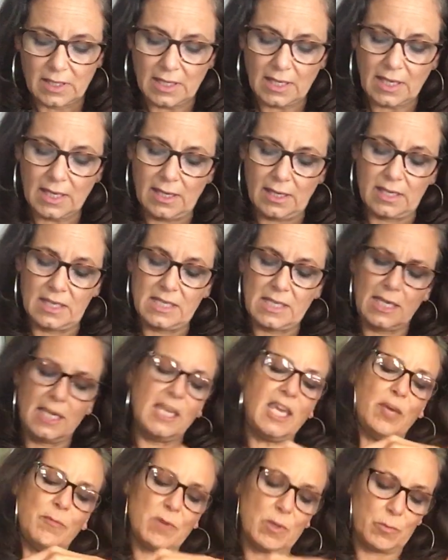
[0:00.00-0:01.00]
And he
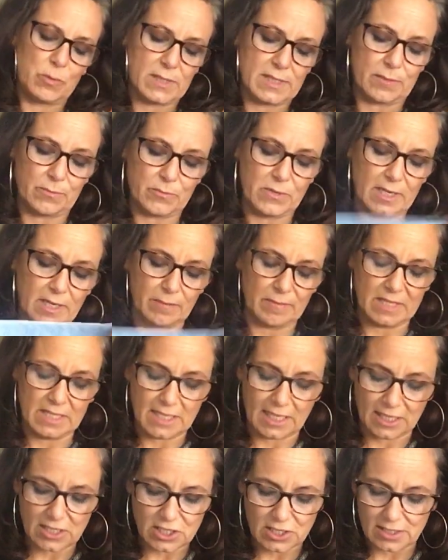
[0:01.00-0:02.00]
came up with some
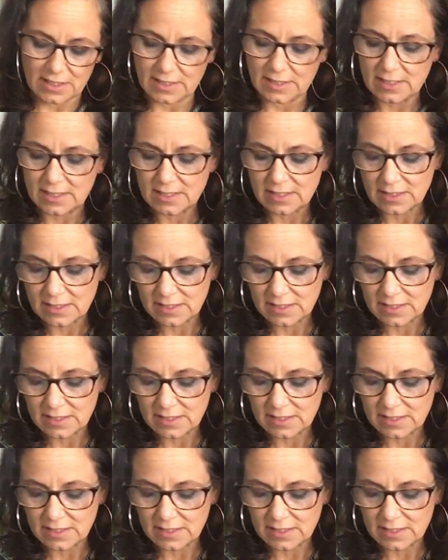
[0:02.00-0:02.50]
recommendations.